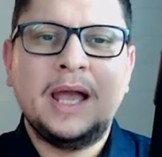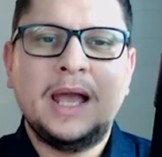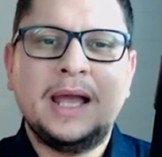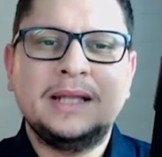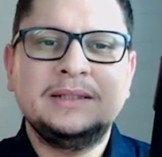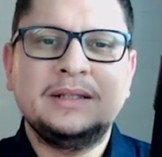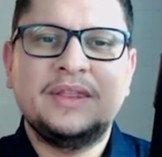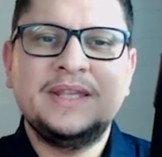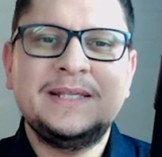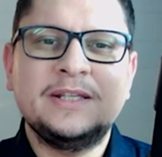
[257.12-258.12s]
and
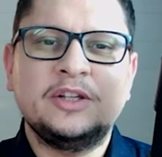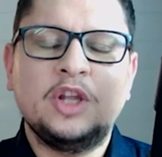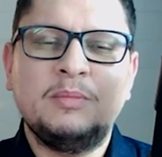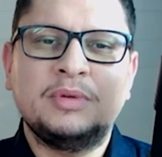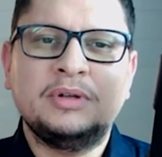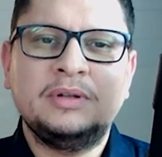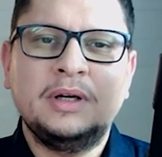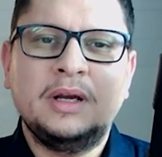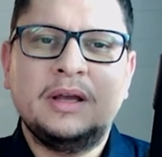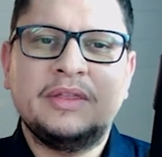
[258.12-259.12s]
this is a number
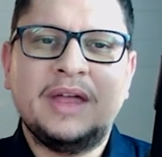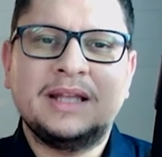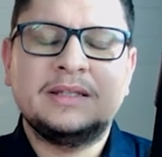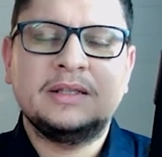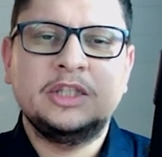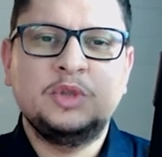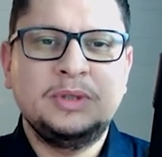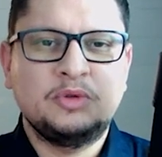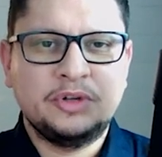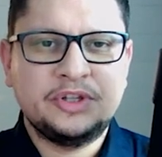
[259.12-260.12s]
that you
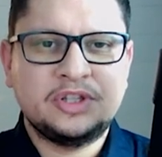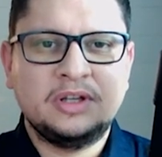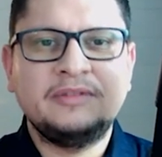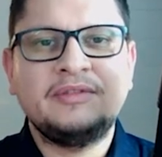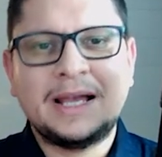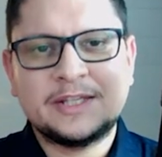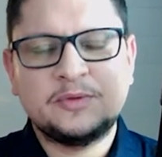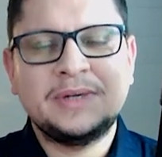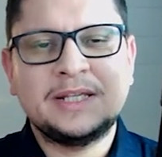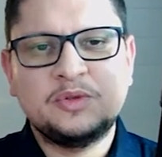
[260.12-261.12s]
will receive as
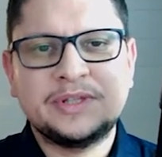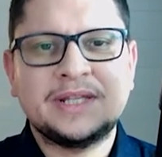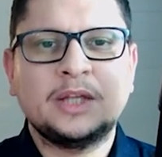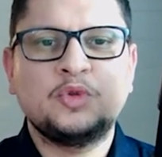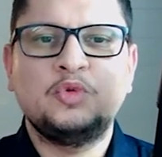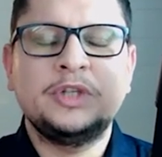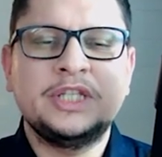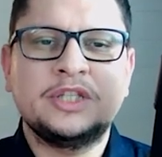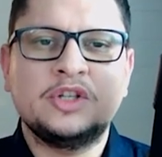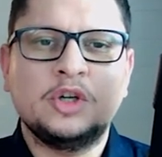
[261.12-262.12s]
soon as you start to
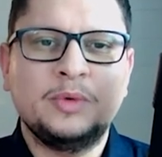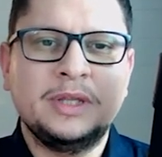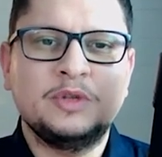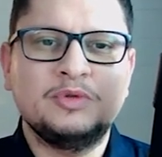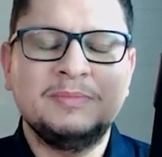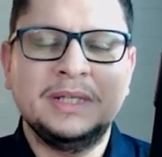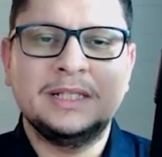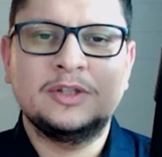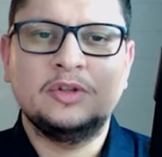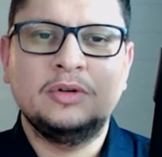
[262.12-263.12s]
register within
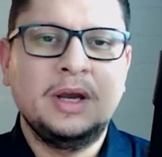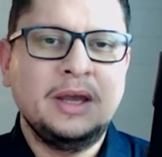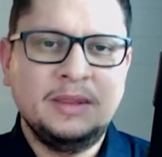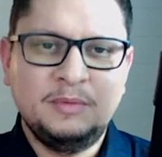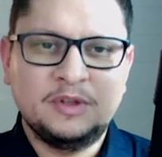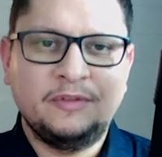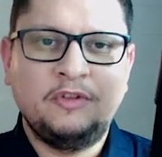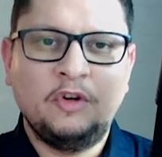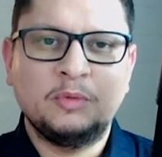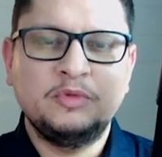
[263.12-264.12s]
Swissmedic. So there is a
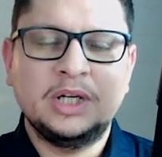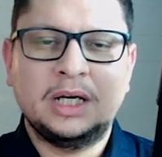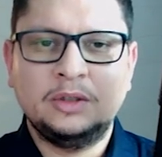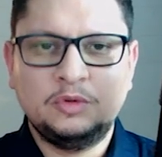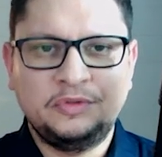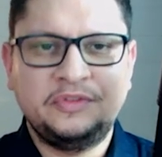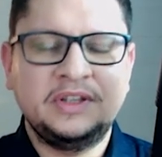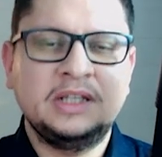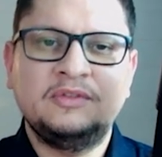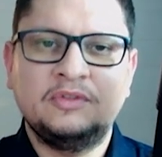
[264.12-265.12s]
formula to
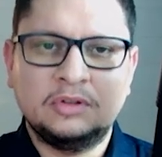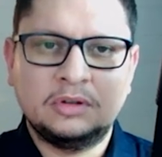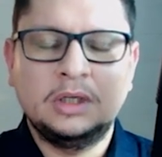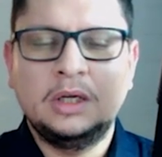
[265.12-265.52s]
fill for